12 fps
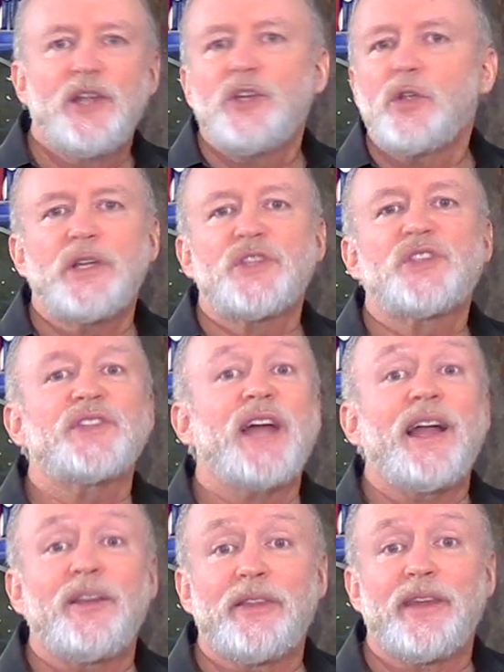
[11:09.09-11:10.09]
you can
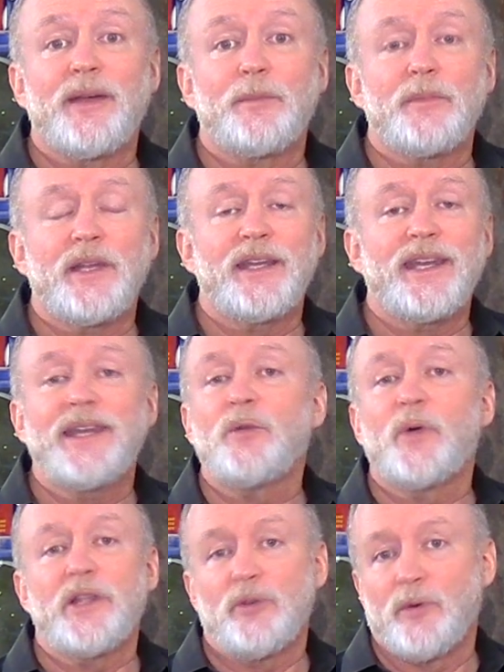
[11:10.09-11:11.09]
style them in any
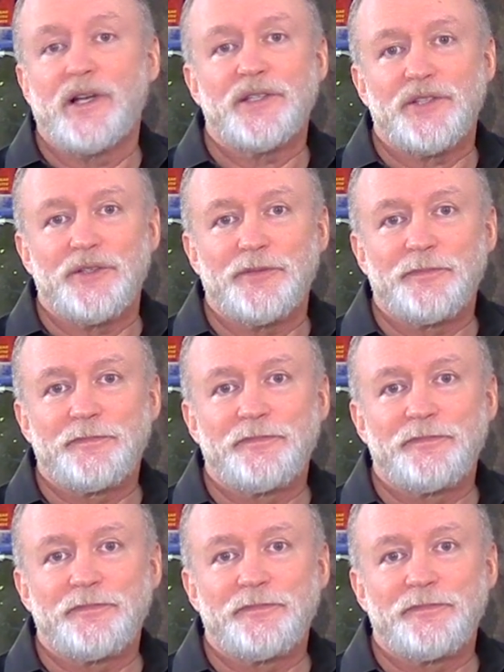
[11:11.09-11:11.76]
way you want to.